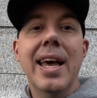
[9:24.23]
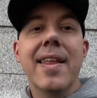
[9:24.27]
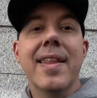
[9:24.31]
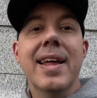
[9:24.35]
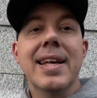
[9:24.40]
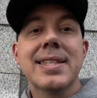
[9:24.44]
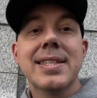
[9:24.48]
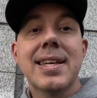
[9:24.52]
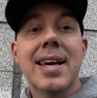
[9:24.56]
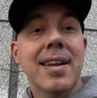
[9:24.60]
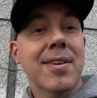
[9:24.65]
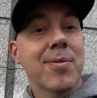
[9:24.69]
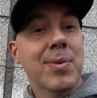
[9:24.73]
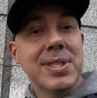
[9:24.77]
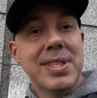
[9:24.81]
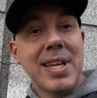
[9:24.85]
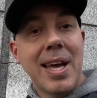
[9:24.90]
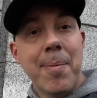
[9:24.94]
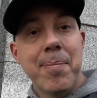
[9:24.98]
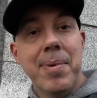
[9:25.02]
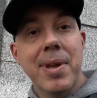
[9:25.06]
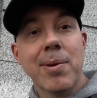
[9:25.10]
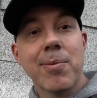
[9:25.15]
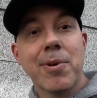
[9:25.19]
That's kind of what's
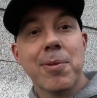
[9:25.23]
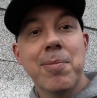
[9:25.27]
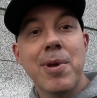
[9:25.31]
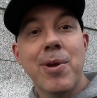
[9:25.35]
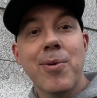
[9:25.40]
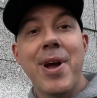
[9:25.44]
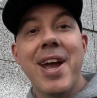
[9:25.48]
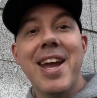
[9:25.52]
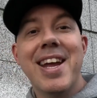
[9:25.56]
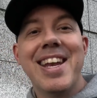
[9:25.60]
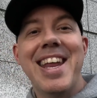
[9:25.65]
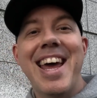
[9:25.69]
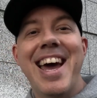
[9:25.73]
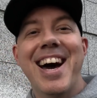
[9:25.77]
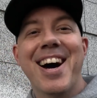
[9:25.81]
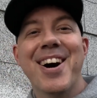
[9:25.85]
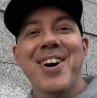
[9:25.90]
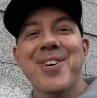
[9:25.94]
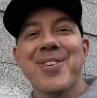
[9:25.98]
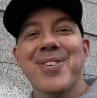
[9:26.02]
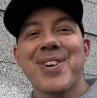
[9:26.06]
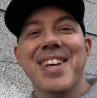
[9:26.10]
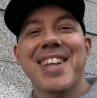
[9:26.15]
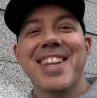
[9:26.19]
happening with me right now
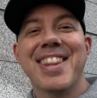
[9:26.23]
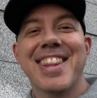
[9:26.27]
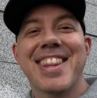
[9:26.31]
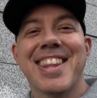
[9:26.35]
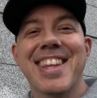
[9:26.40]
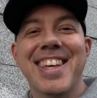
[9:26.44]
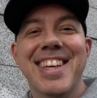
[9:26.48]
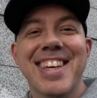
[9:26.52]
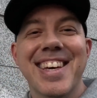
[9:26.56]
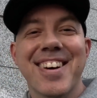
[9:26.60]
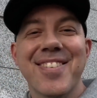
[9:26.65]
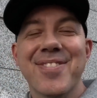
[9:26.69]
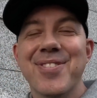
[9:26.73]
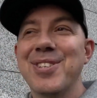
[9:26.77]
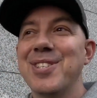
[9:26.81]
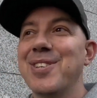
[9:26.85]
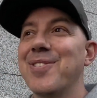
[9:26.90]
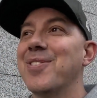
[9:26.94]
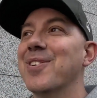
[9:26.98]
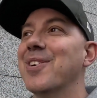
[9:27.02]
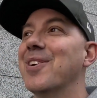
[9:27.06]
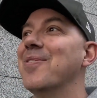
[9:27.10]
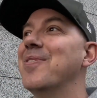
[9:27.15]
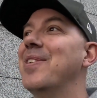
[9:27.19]
with the
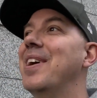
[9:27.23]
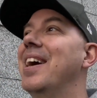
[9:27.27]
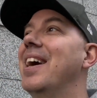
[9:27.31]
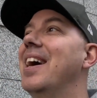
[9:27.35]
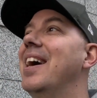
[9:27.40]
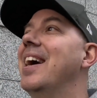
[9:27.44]
Fujifilm